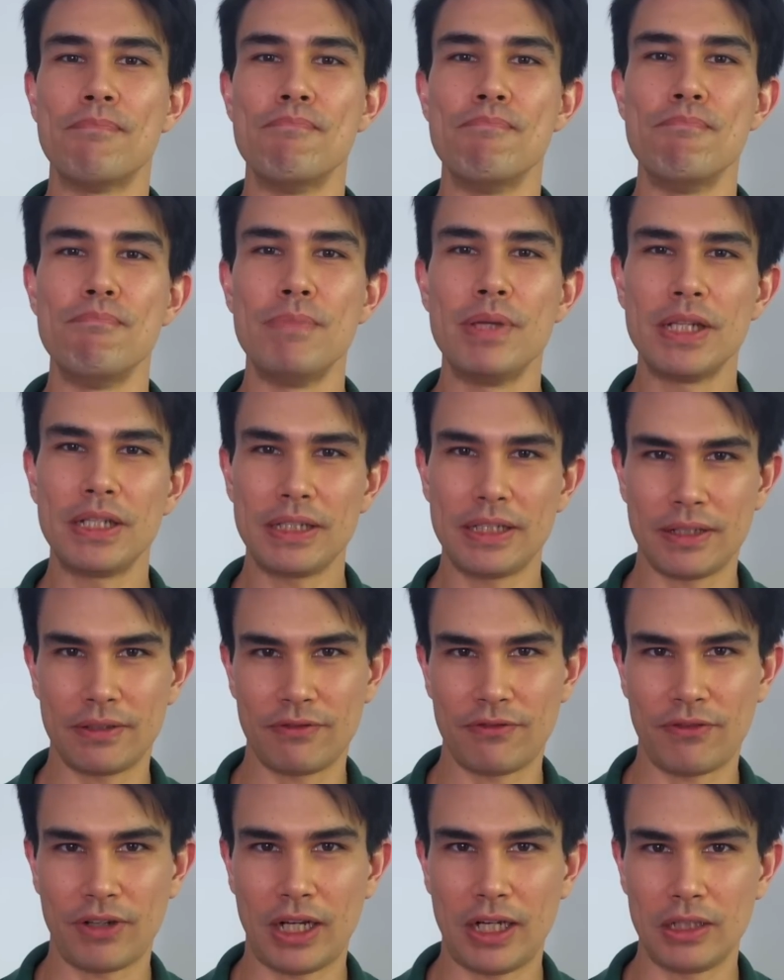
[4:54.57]
million
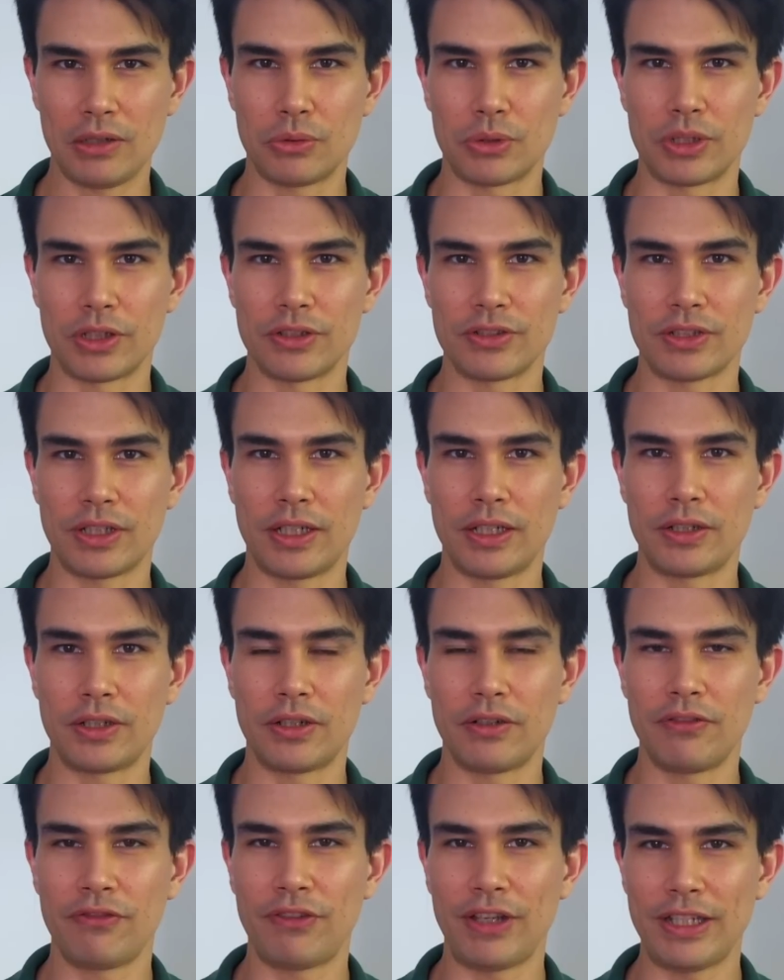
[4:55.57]
followers on
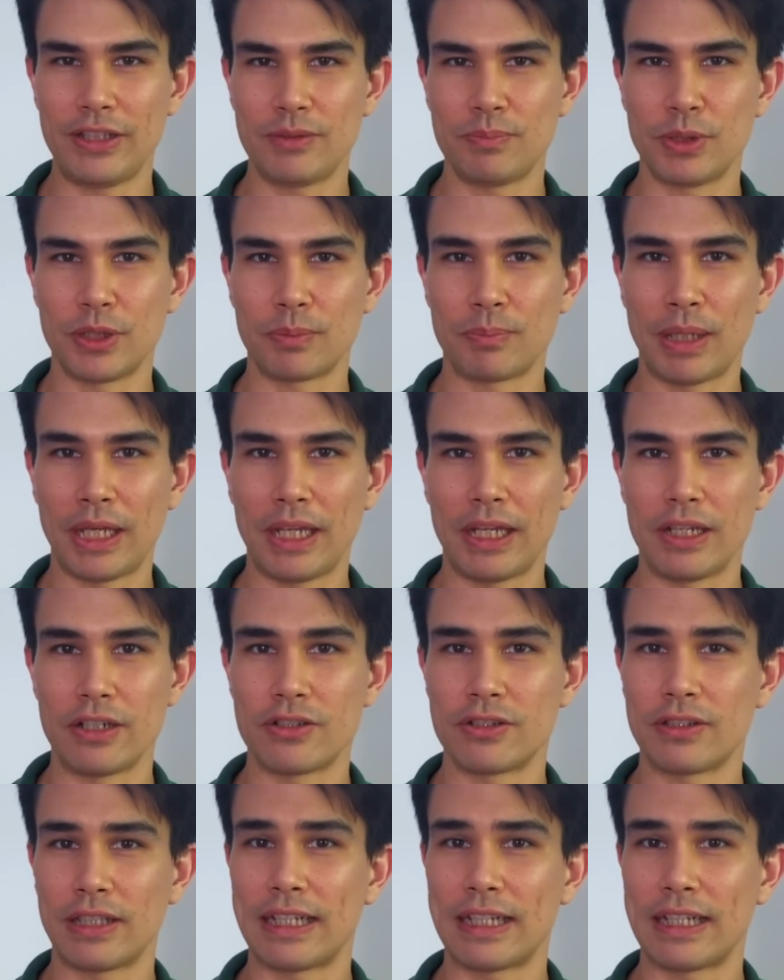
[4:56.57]
her Facebook page.